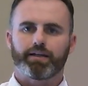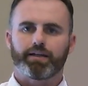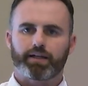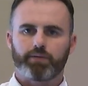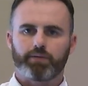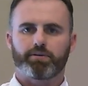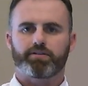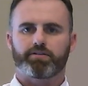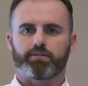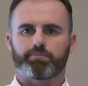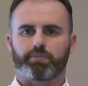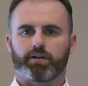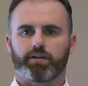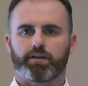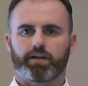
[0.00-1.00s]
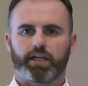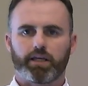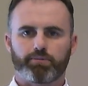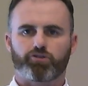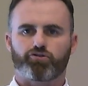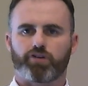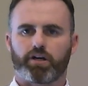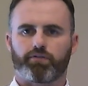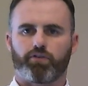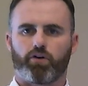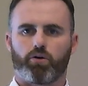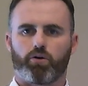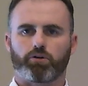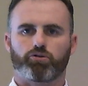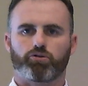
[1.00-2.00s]
keep it simple, keep it
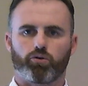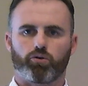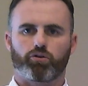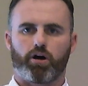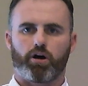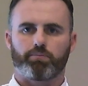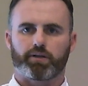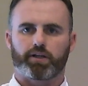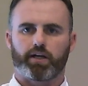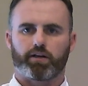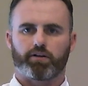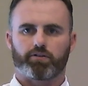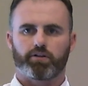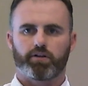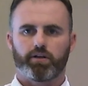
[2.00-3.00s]
straightforward, don't complicate it.